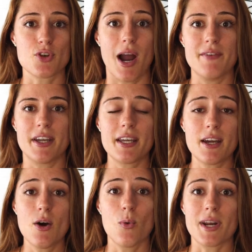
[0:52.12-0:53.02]

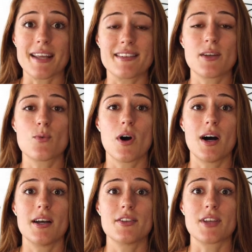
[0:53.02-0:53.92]
driving, what I did
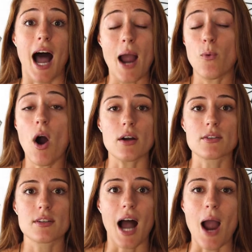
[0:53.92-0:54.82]
was I
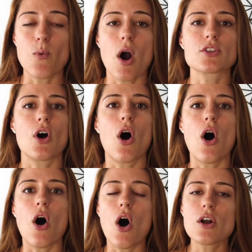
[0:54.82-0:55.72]
walked. I walked
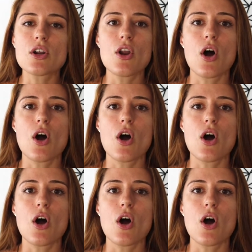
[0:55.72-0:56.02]
all